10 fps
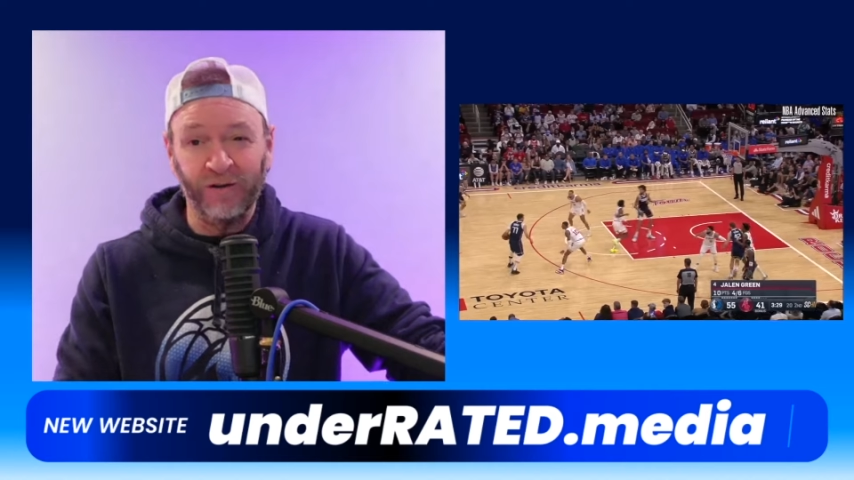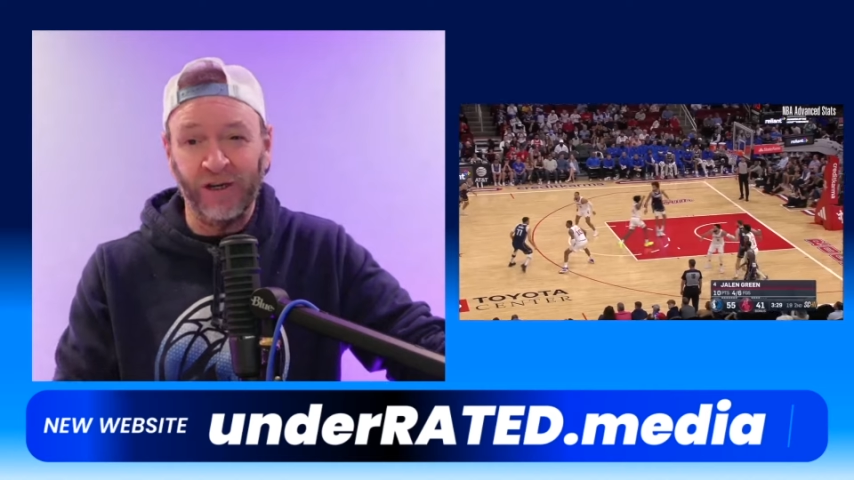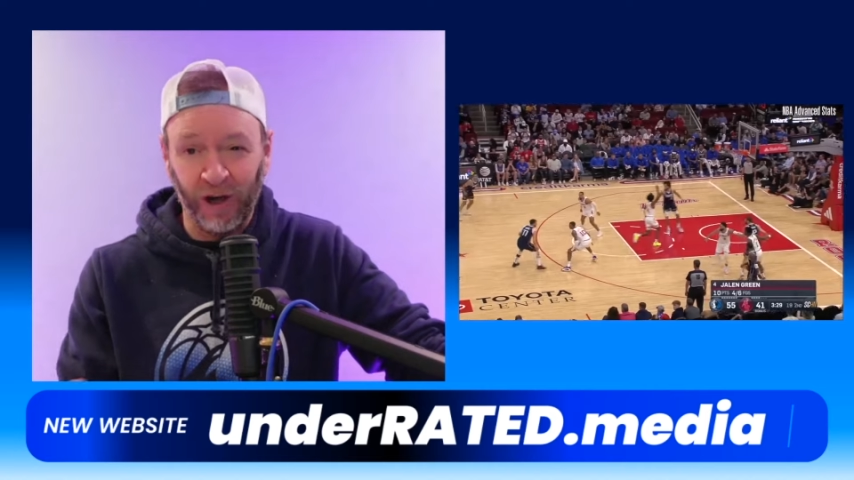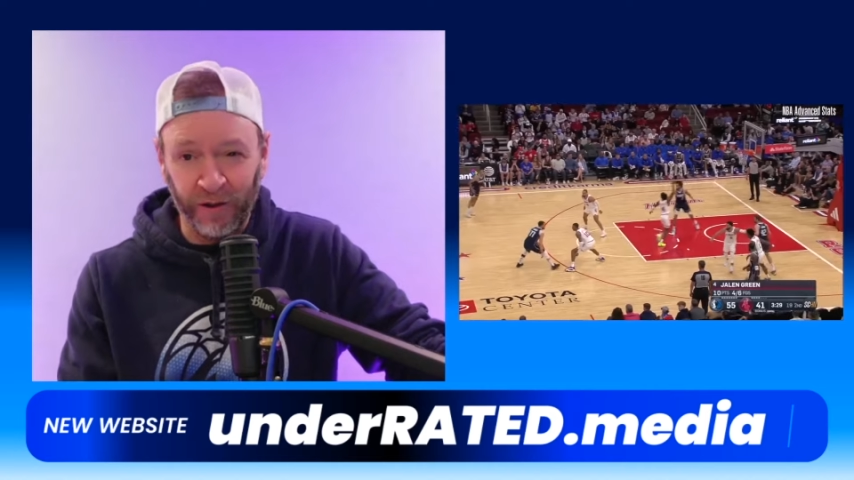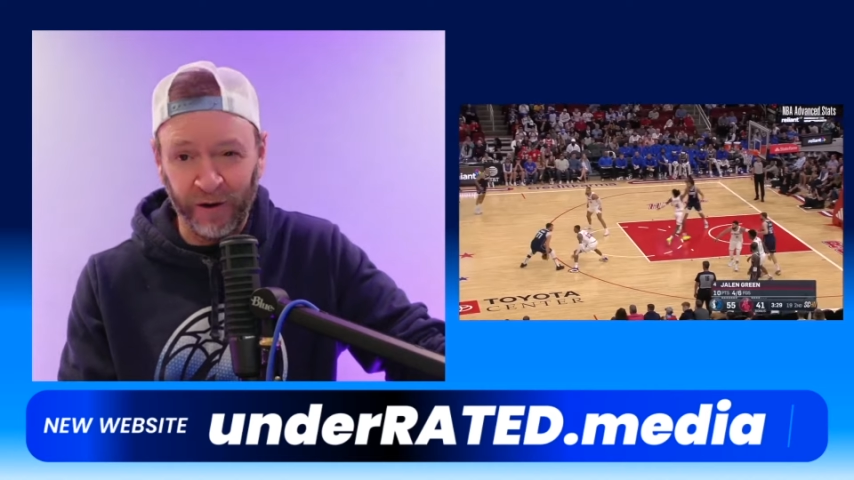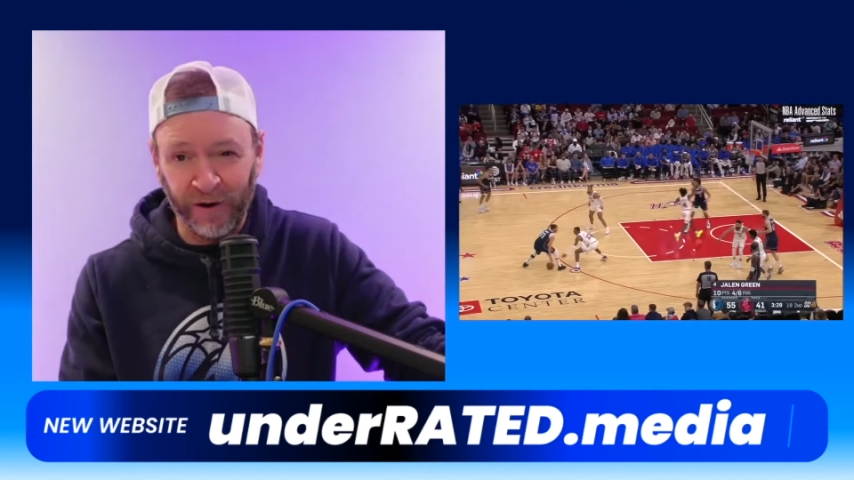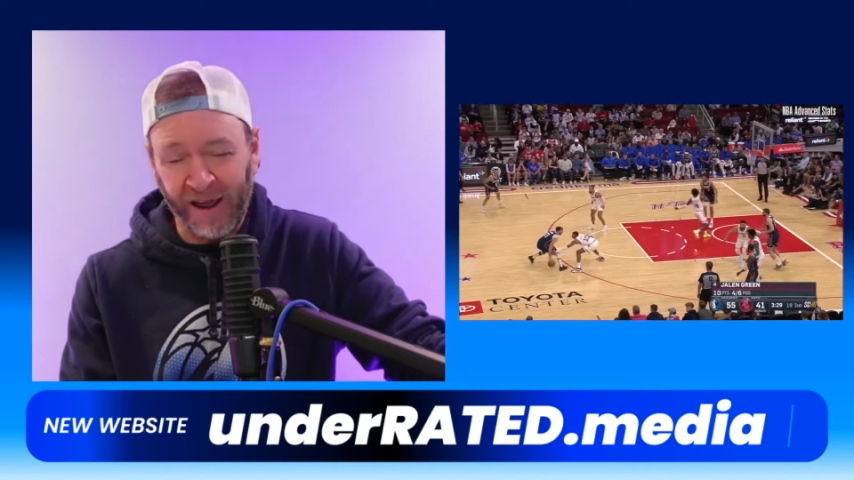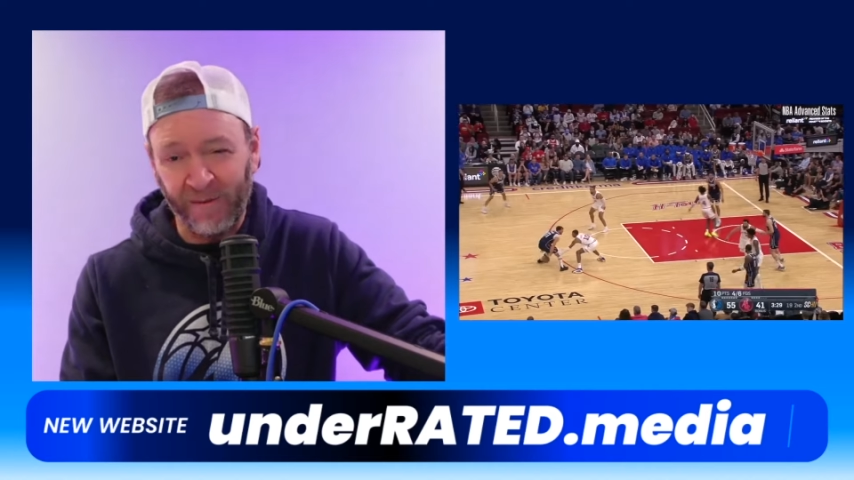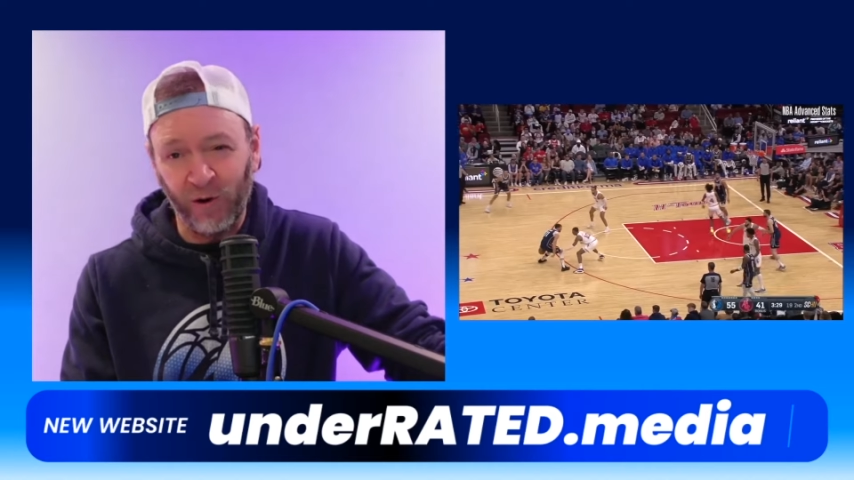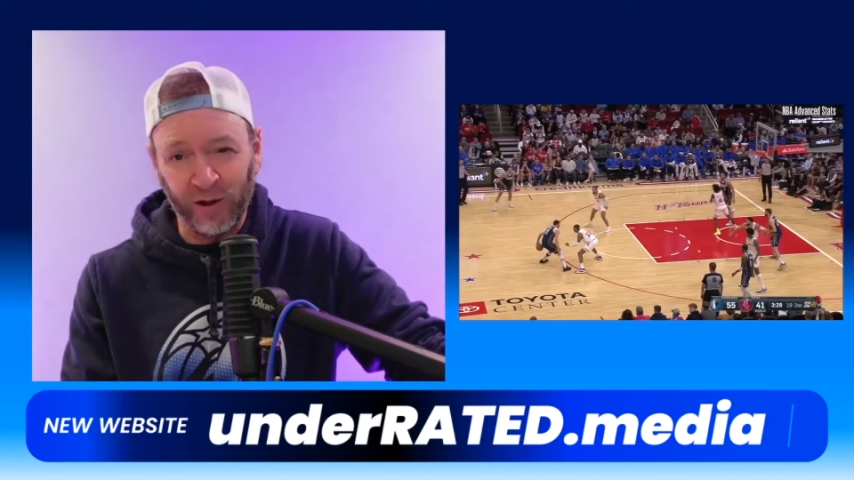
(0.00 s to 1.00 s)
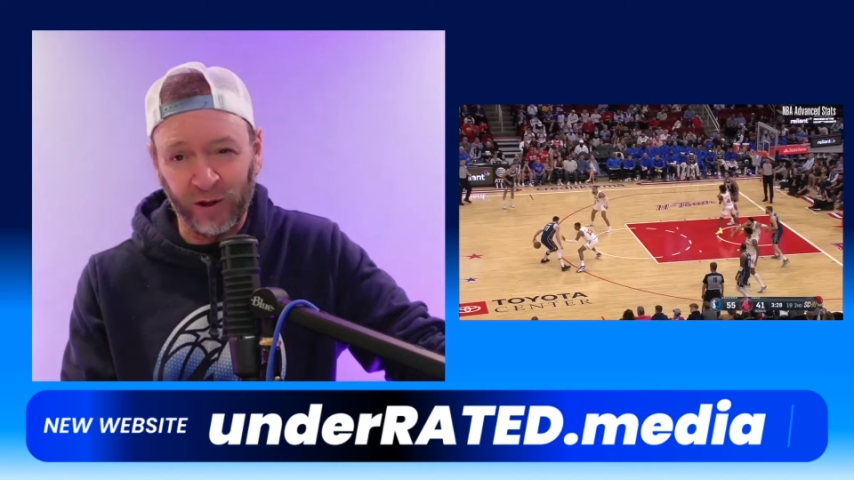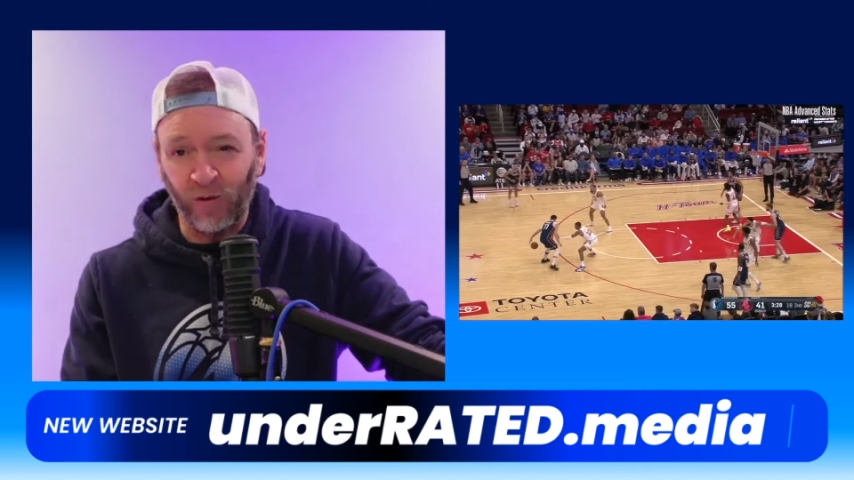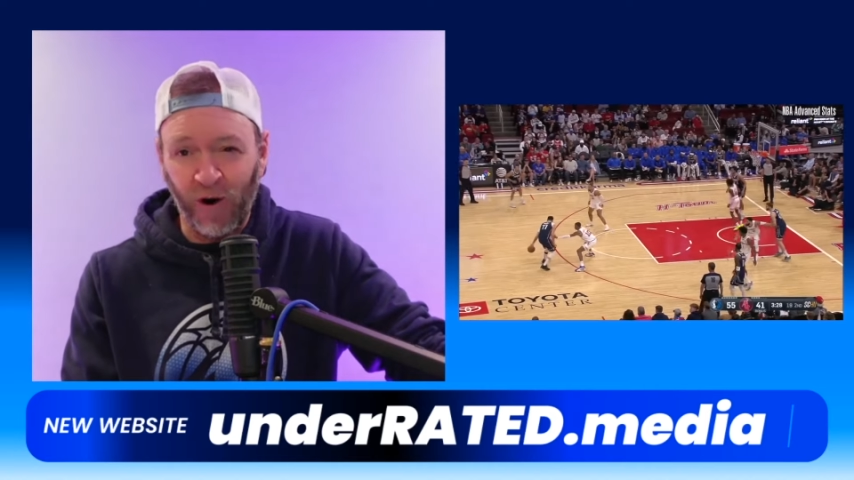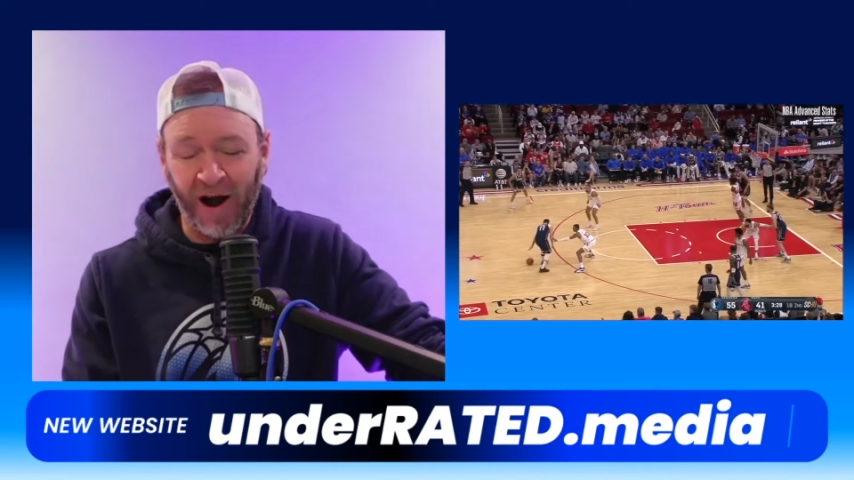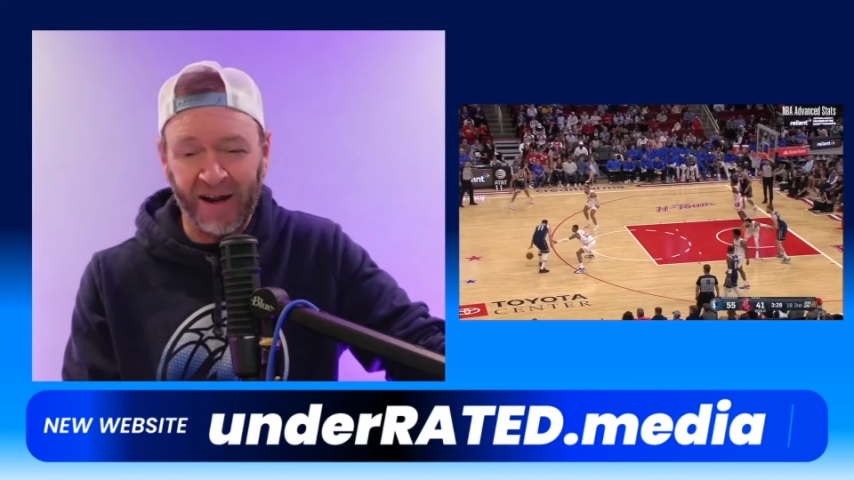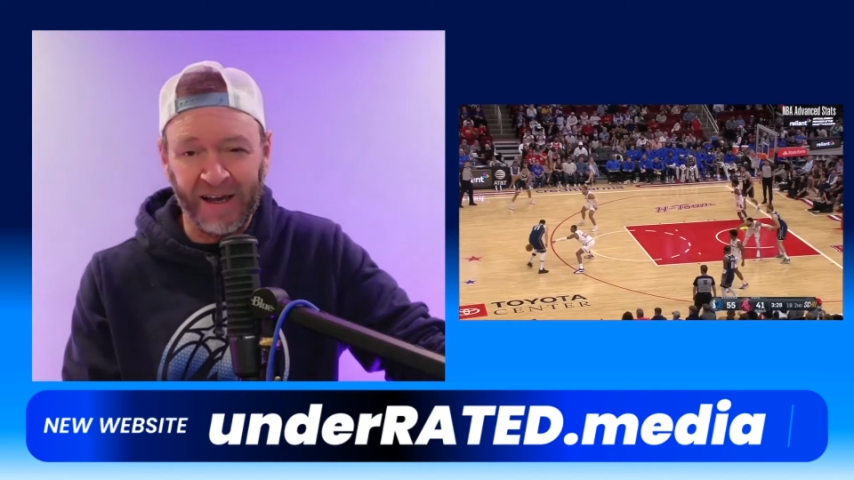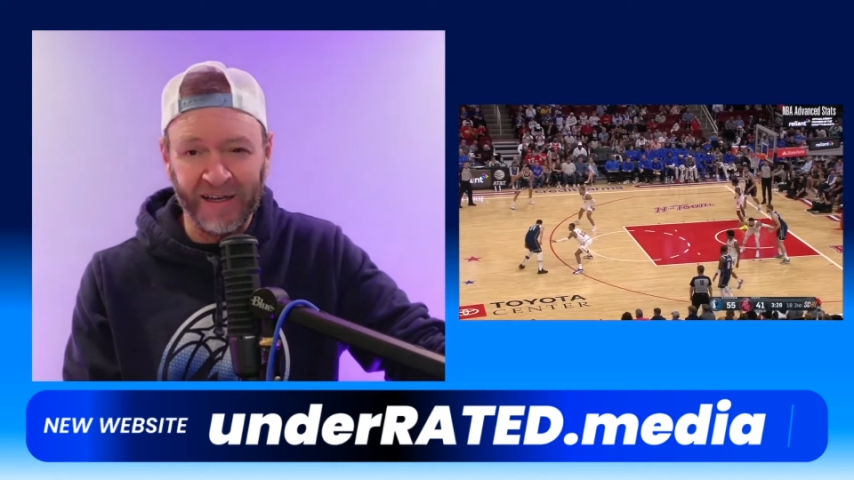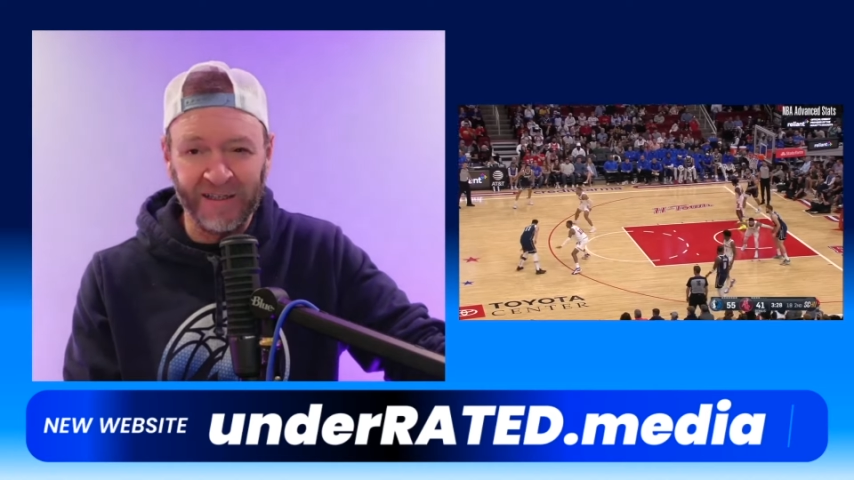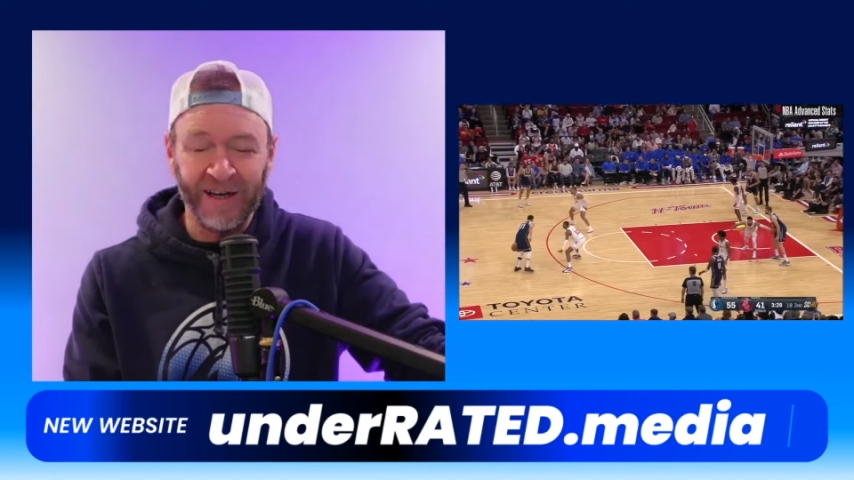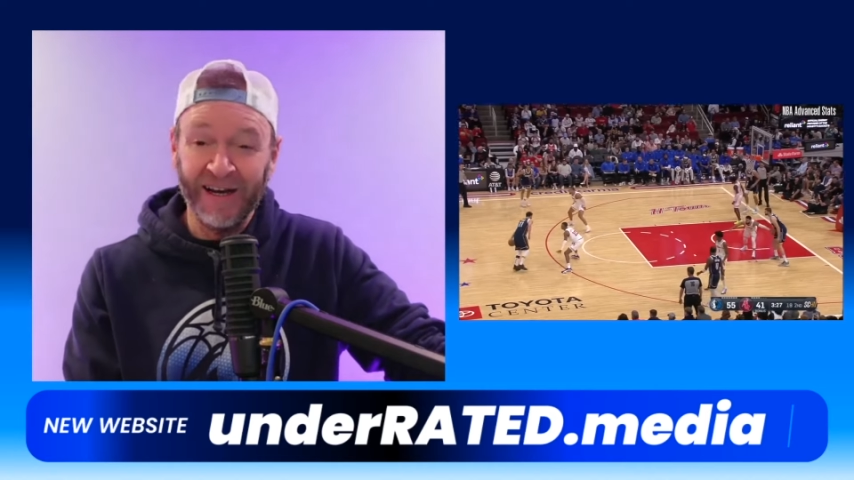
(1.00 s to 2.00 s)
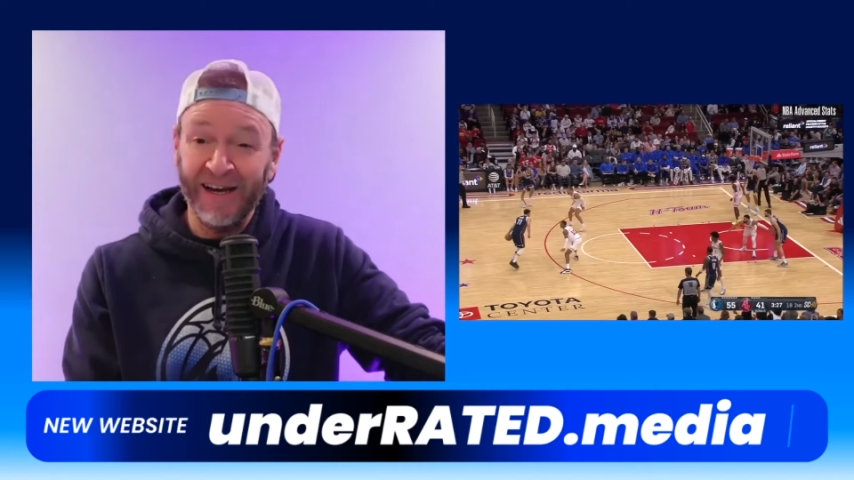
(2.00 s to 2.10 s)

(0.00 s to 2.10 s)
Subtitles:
another game with the Rockets,